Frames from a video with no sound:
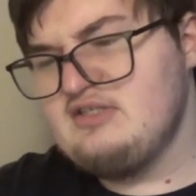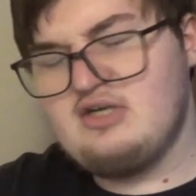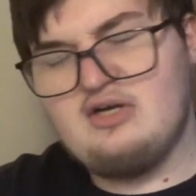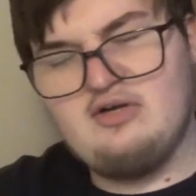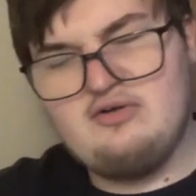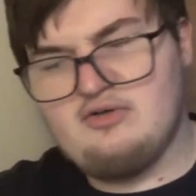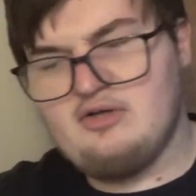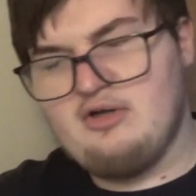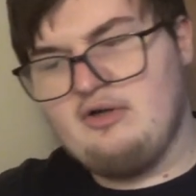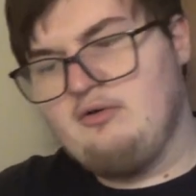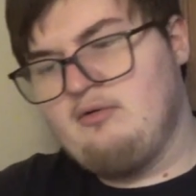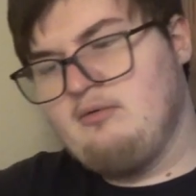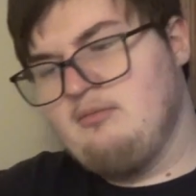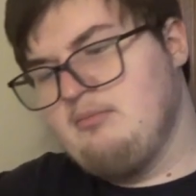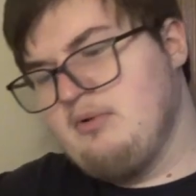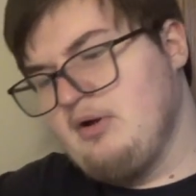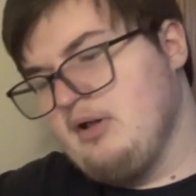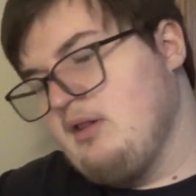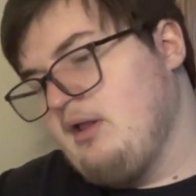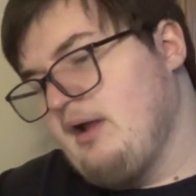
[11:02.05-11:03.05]
I don't know,
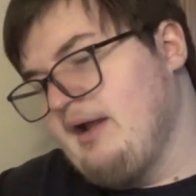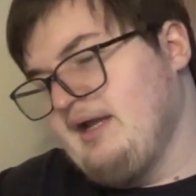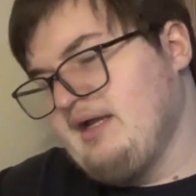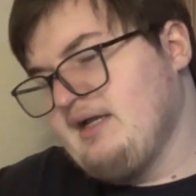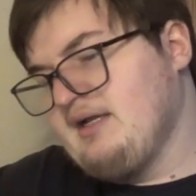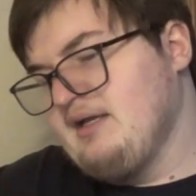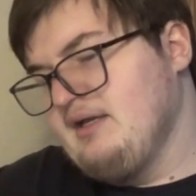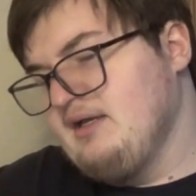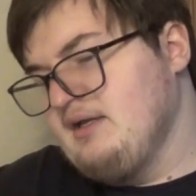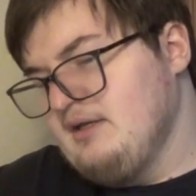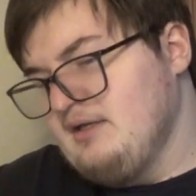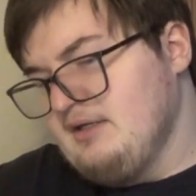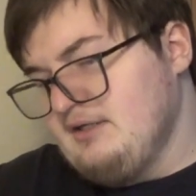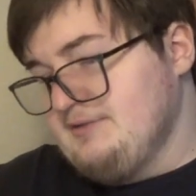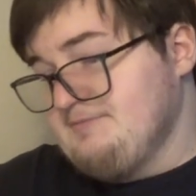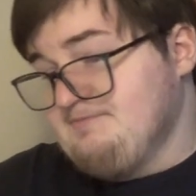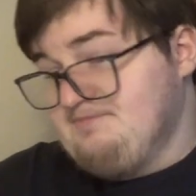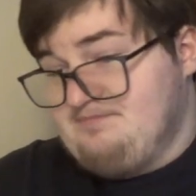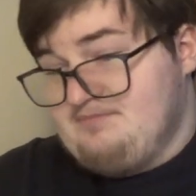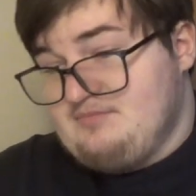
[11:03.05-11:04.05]
but like,
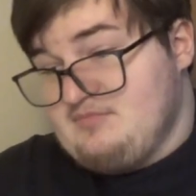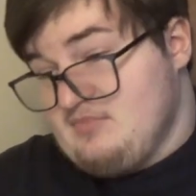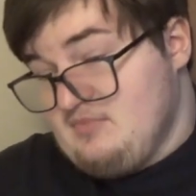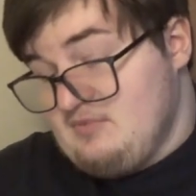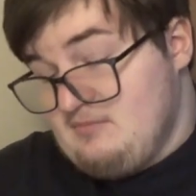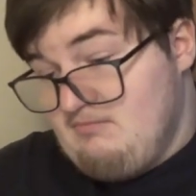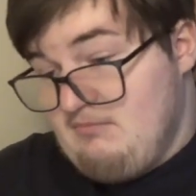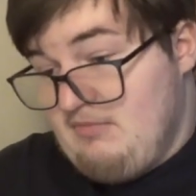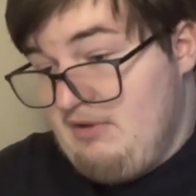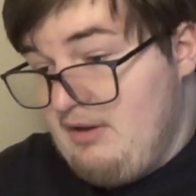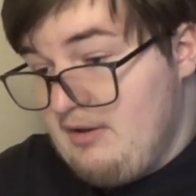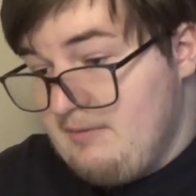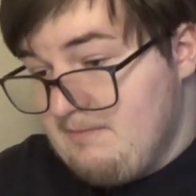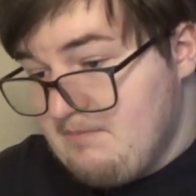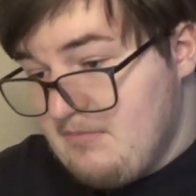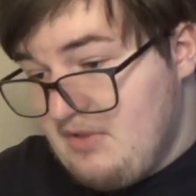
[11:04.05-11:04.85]
yeah,